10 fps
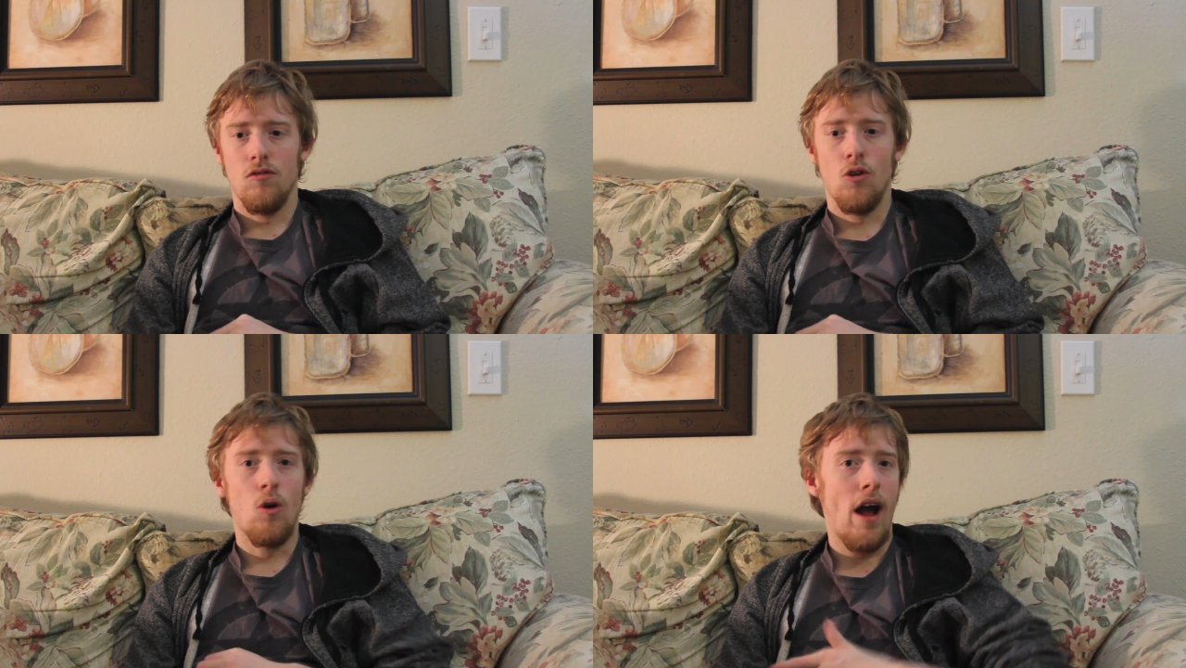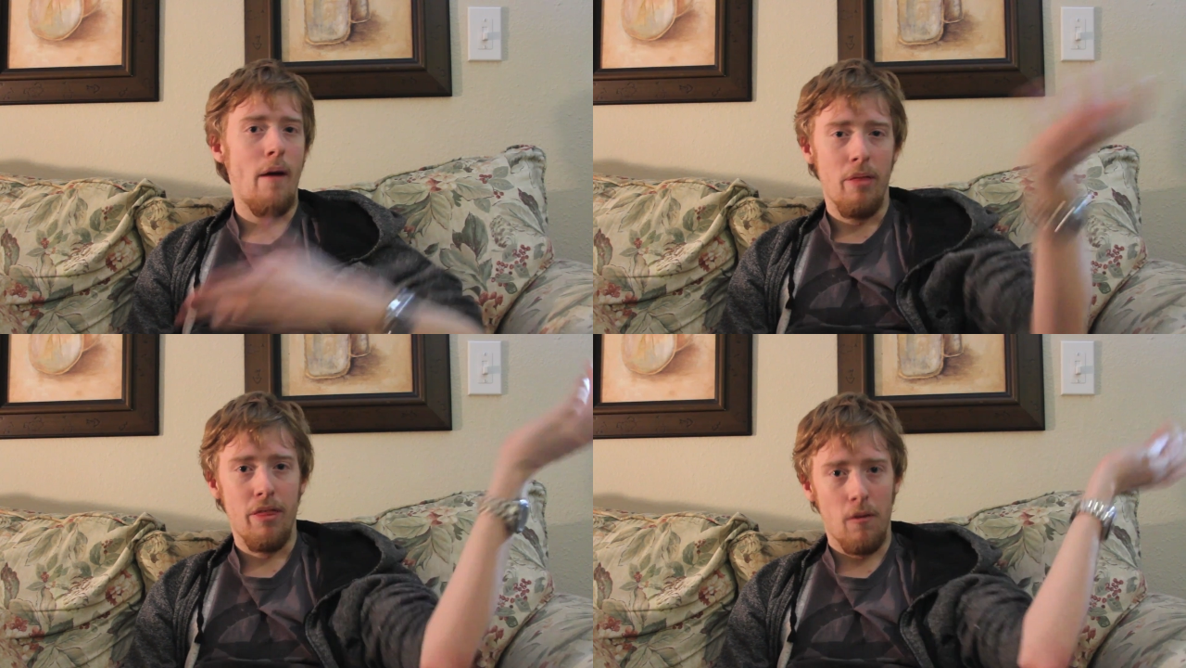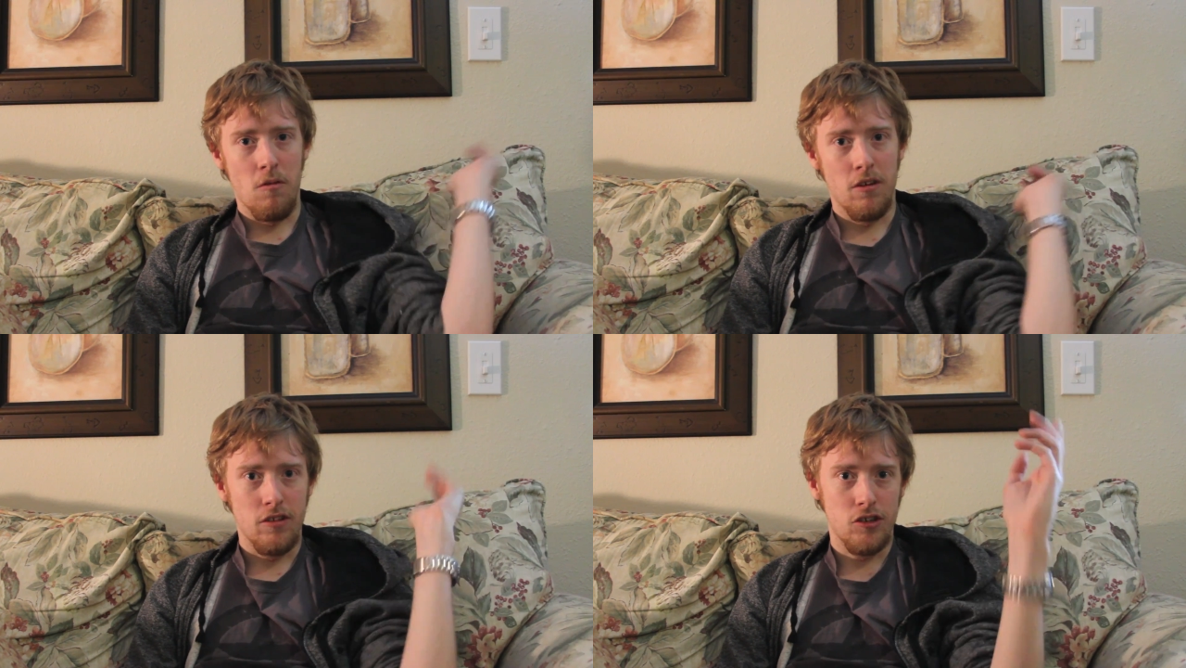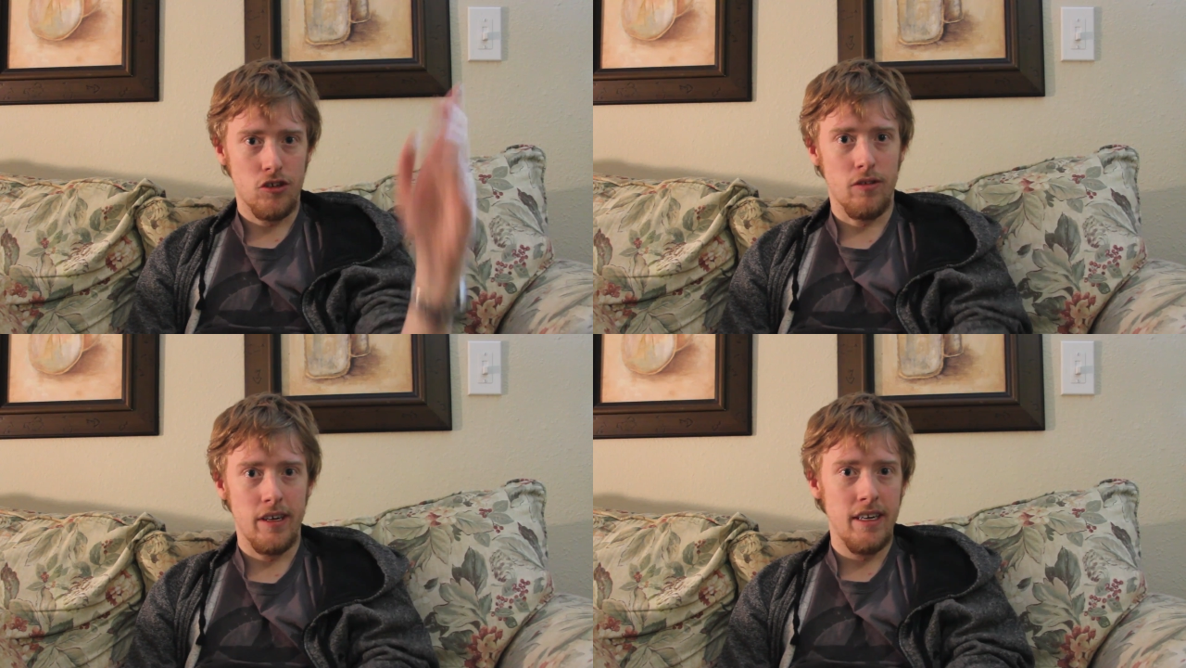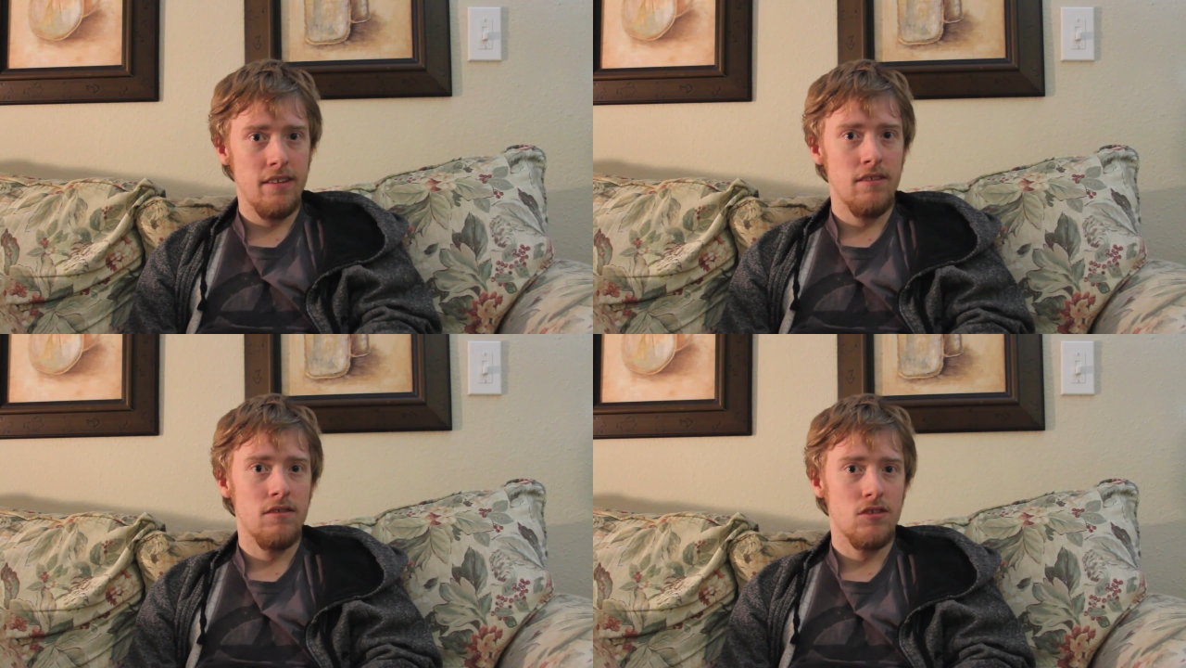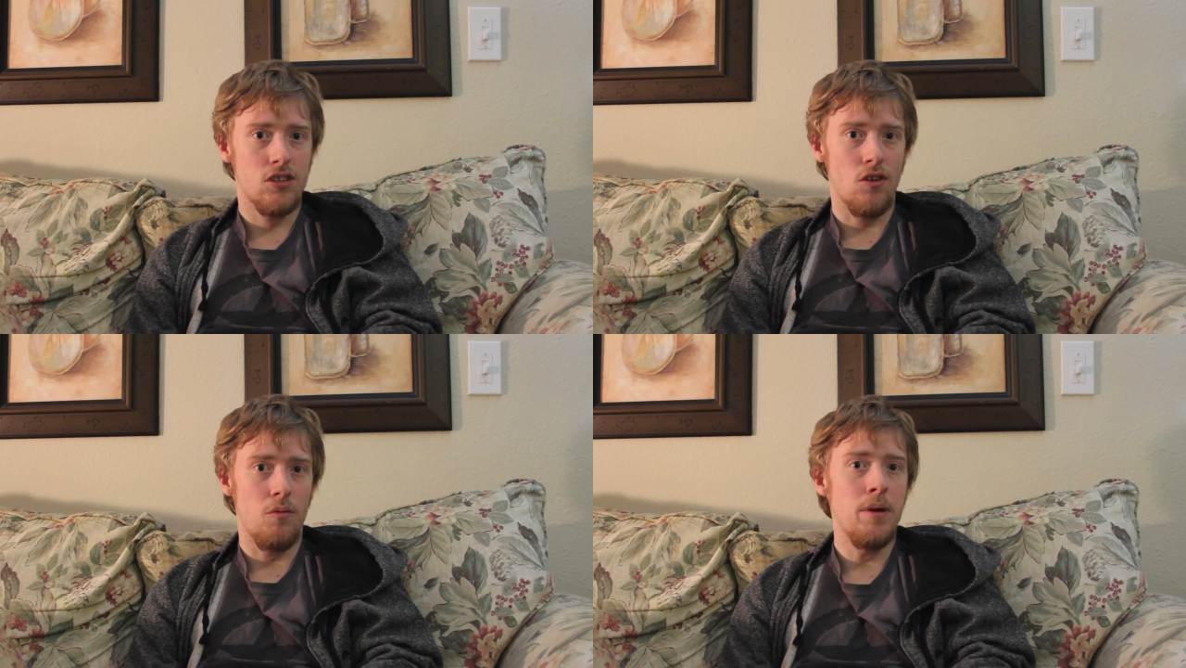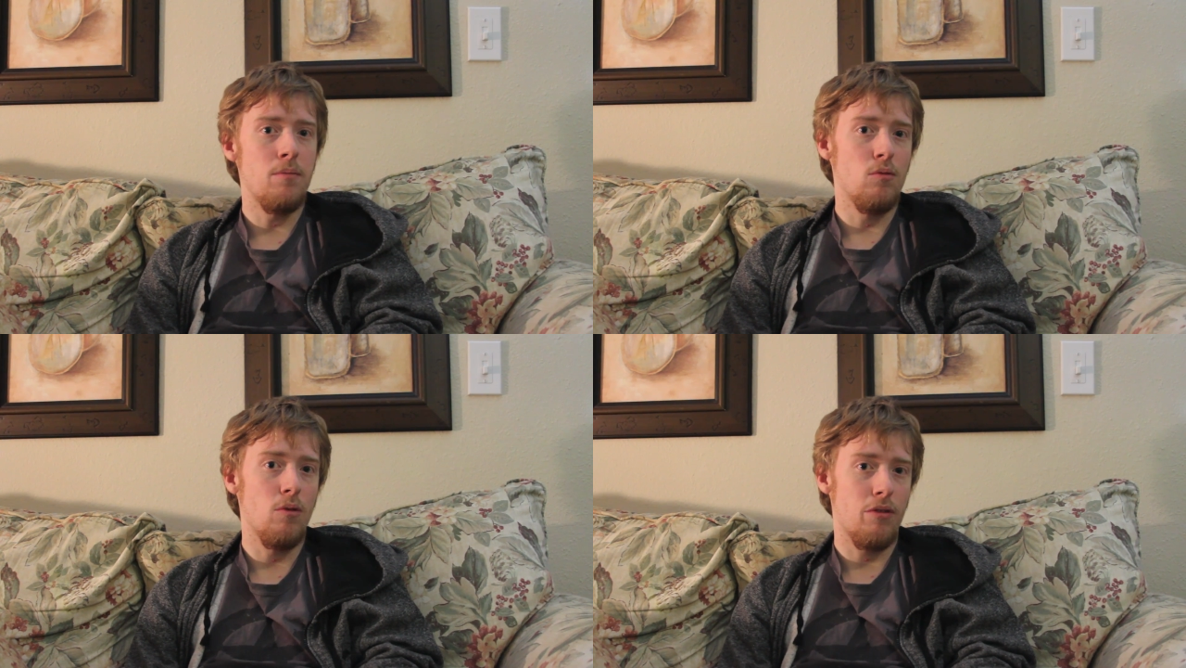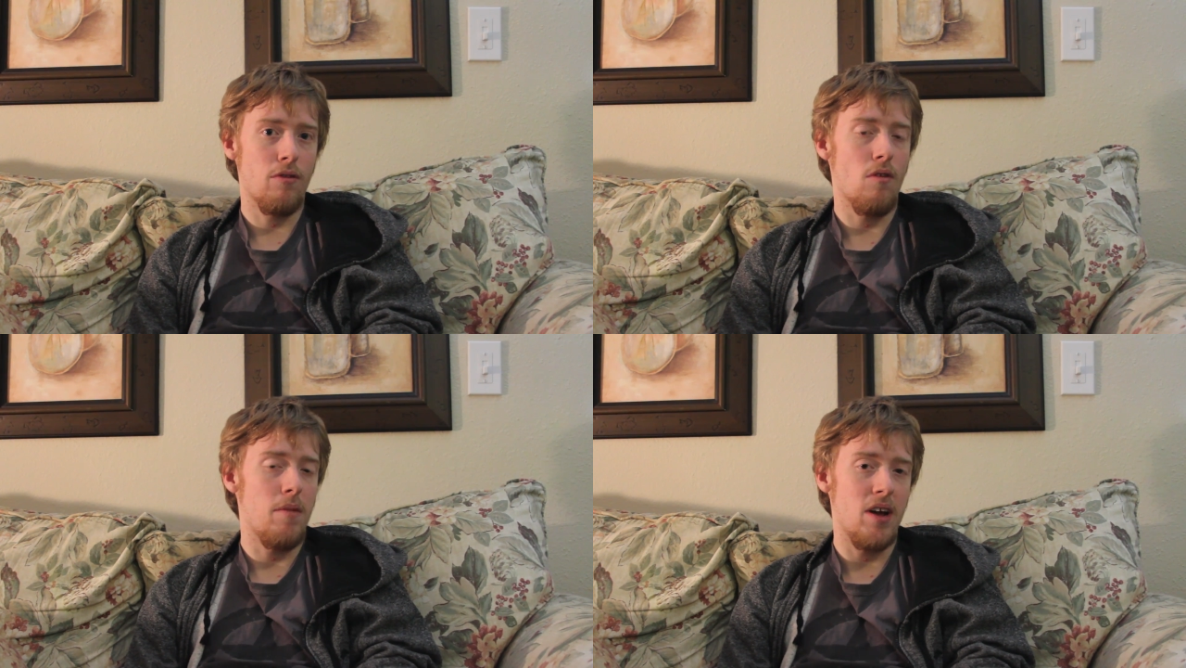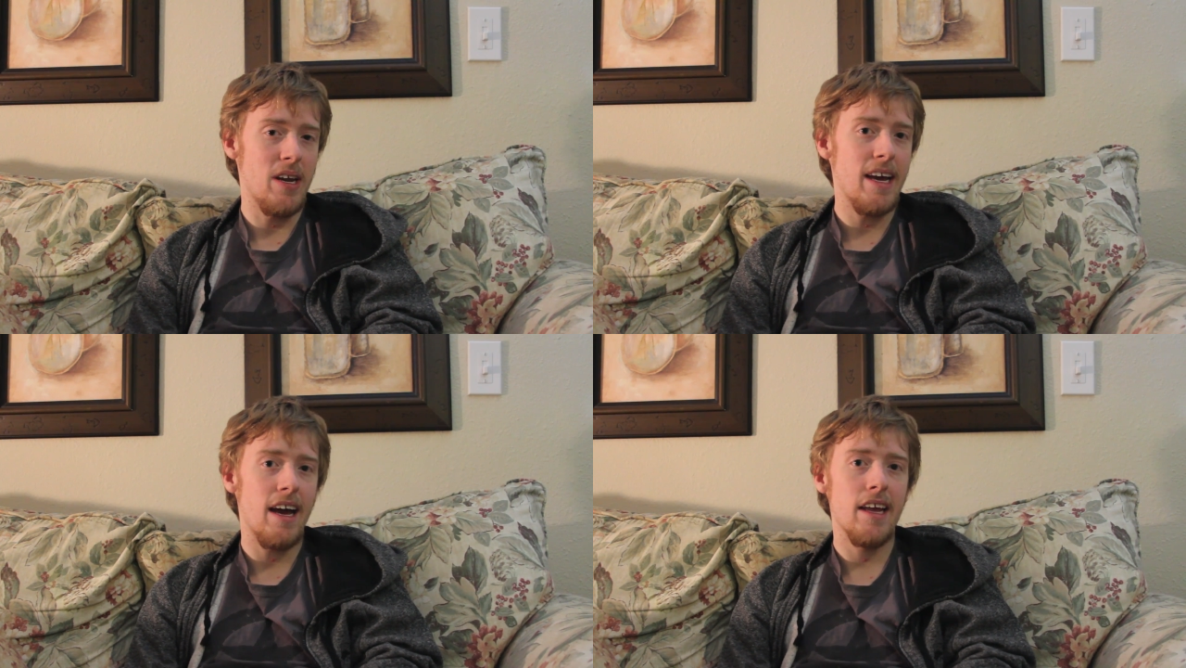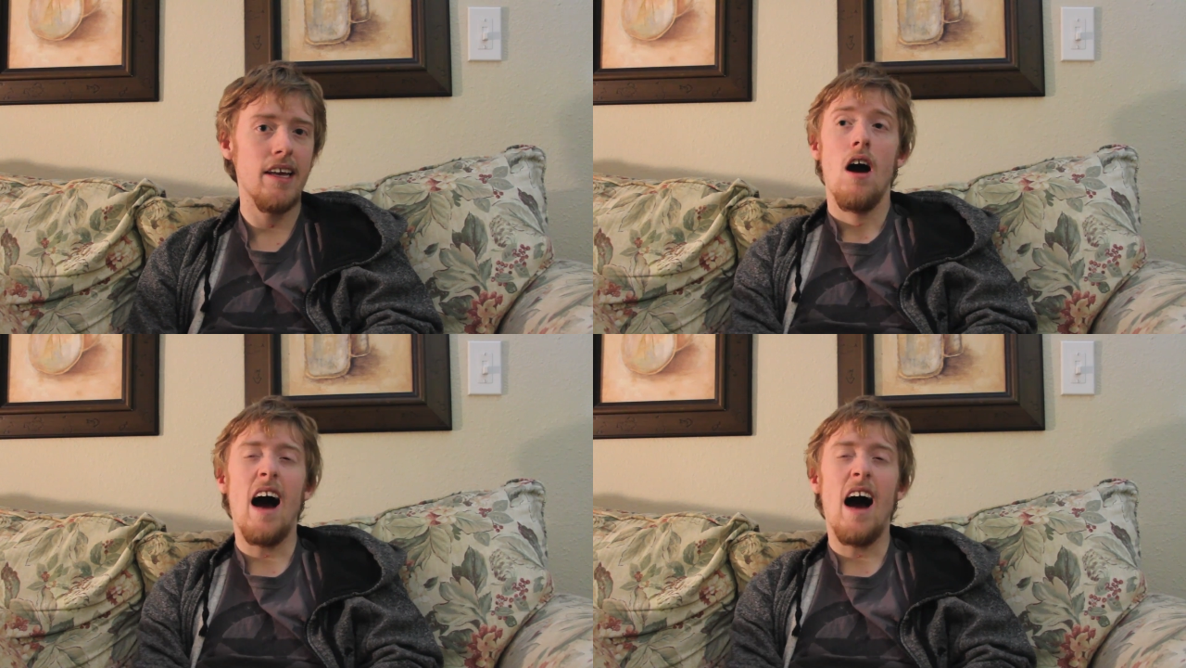crap thrown on the screen so people will throw money at it.